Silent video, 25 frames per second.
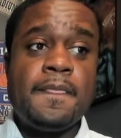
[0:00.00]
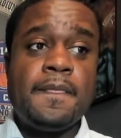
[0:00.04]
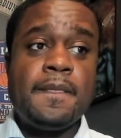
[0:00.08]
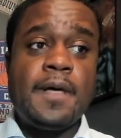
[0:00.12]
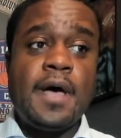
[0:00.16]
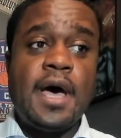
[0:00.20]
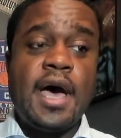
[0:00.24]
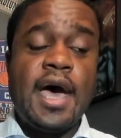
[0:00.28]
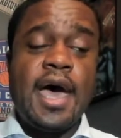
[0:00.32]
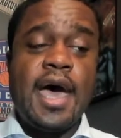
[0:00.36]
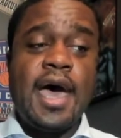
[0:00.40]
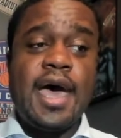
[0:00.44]

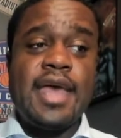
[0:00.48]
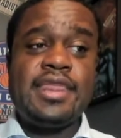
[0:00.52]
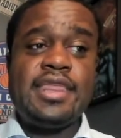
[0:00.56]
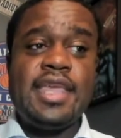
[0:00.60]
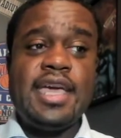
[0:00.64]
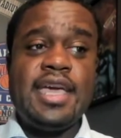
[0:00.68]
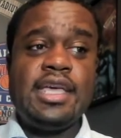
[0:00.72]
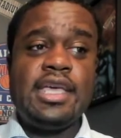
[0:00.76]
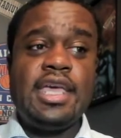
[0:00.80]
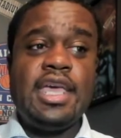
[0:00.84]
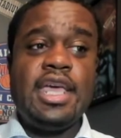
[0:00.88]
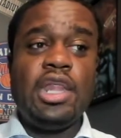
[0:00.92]
I, I
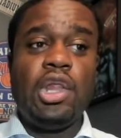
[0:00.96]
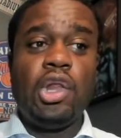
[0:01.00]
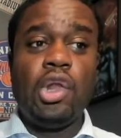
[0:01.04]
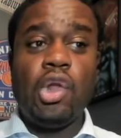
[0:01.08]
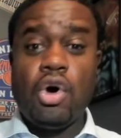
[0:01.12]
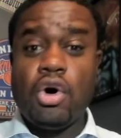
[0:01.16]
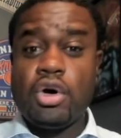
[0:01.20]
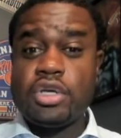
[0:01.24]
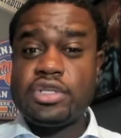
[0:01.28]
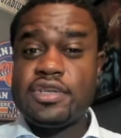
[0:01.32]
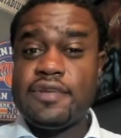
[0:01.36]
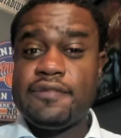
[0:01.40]
think he
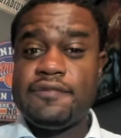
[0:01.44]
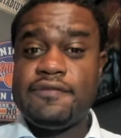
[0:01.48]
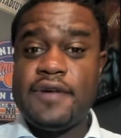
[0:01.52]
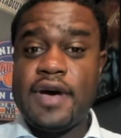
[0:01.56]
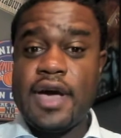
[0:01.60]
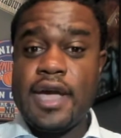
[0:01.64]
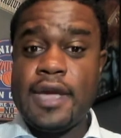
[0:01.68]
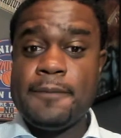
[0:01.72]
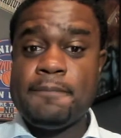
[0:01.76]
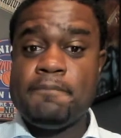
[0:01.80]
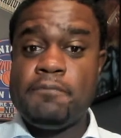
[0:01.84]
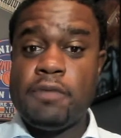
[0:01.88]
lost the
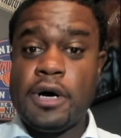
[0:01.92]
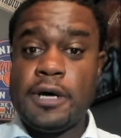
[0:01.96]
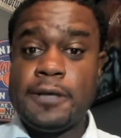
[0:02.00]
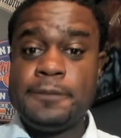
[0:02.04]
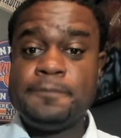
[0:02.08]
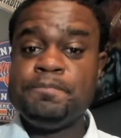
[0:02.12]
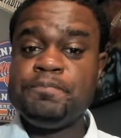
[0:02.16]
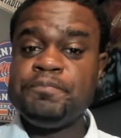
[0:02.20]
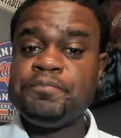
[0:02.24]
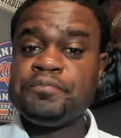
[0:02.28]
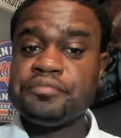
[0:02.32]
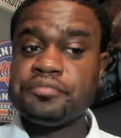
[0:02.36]
fight,
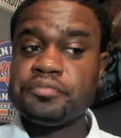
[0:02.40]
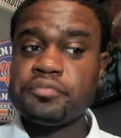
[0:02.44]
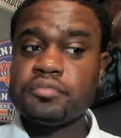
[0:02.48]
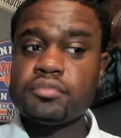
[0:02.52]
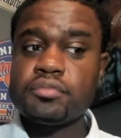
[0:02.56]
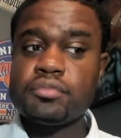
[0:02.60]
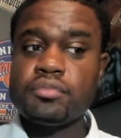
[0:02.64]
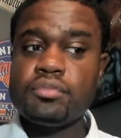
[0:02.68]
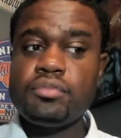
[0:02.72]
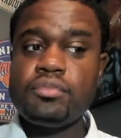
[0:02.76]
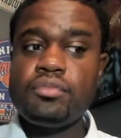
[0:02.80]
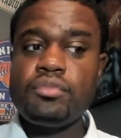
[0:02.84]
but
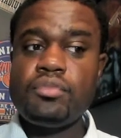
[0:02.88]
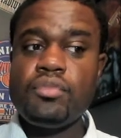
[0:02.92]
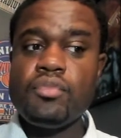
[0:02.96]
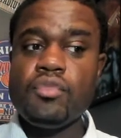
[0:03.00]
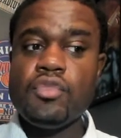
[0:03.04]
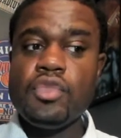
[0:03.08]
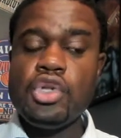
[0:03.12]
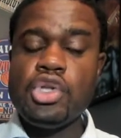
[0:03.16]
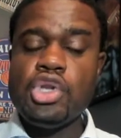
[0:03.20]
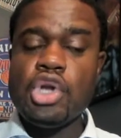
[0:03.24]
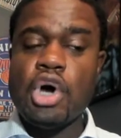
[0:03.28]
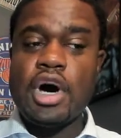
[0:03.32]

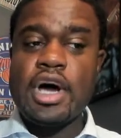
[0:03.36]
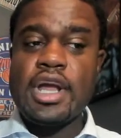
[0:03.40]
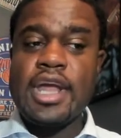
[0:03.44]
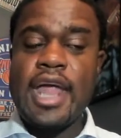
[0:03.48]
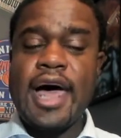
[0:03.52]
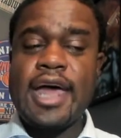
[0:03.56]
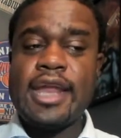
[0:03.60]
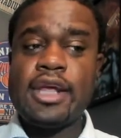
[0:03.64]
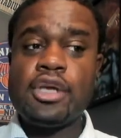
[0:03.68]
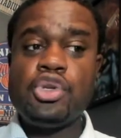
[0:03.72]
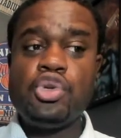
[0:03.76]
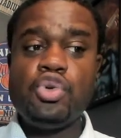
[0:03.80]
you know, a
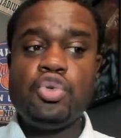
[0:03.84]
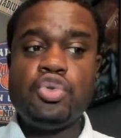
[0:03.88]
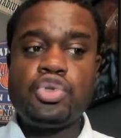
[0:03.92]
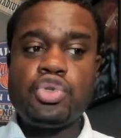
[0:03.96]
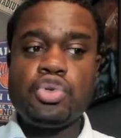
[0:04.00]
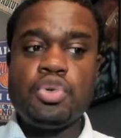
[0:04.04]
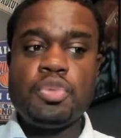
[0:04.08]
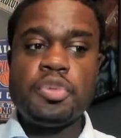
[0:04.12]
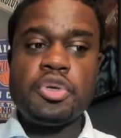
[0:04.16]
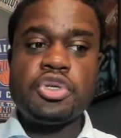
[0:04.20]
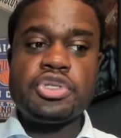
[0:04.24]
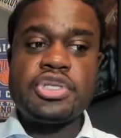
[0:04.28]
lot of
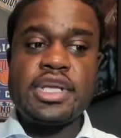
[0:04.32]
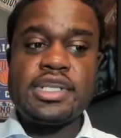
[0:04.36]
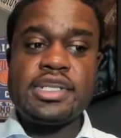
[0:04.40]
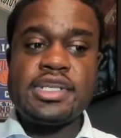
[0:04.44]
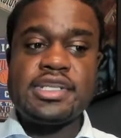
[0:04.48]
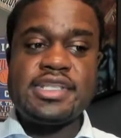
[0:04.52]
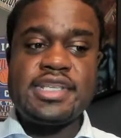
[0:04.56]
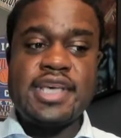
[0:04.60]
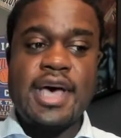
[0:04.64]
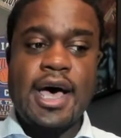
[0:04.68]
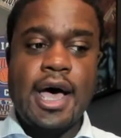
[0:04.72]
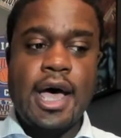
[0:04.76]
YouTubers at the
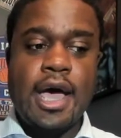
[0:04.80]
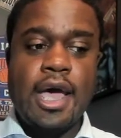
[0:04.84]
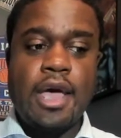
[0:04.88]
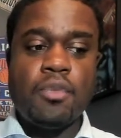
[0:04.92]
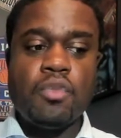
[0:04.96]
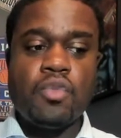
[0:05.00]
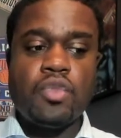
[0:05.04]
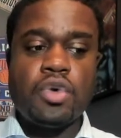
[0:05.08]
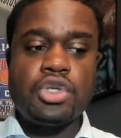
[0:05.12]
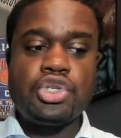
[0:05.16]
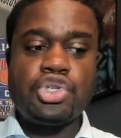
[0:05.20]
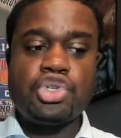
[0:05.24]

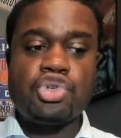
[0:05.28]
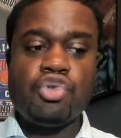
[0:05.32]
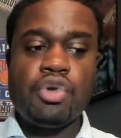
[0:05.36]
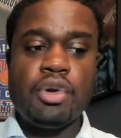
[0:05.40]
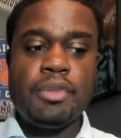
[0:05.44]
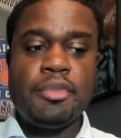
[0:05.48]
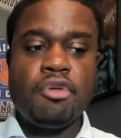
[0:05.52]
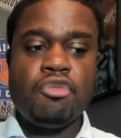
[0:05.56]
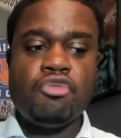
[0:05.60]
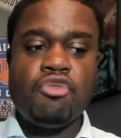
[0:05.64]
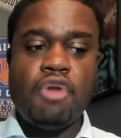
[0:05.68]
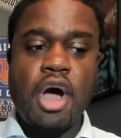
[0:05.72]
time was
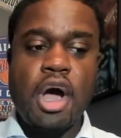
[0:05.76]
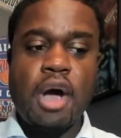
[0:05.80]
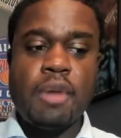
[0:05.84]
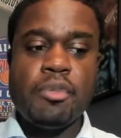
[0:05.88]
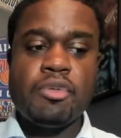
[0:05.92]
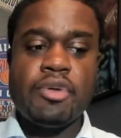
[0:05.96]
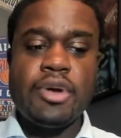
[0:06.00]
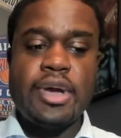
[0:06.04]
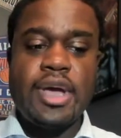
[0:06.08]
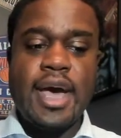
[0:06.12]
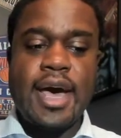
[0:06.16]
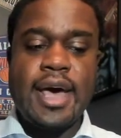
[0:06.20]
screaming
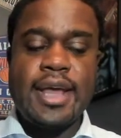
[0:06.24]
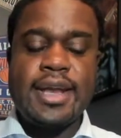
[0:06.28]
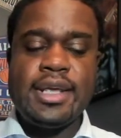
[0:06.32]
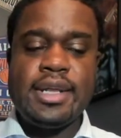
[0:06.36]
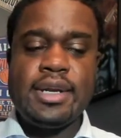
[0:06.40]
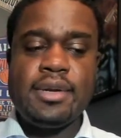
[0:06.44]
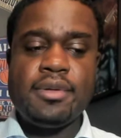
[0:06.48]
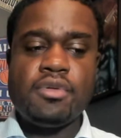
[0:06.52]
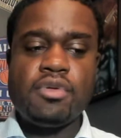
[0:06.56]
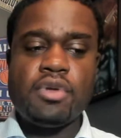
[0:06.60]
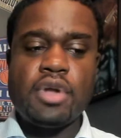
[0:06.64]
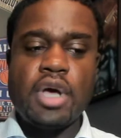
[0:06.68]
robbery. I
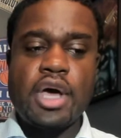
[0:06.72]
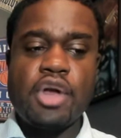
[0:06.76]
didn't.